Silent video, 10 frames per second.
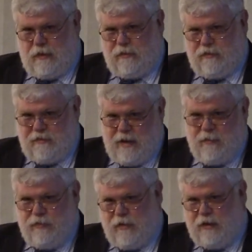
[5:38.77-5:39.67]
as a
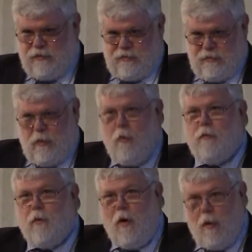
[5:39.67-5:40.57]
demonstration of the
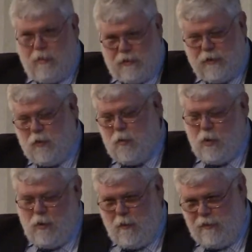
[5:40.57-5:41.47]
overall political
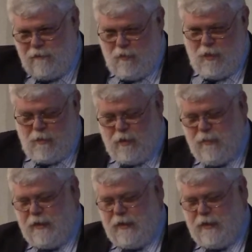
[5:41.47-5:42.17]
will going forward,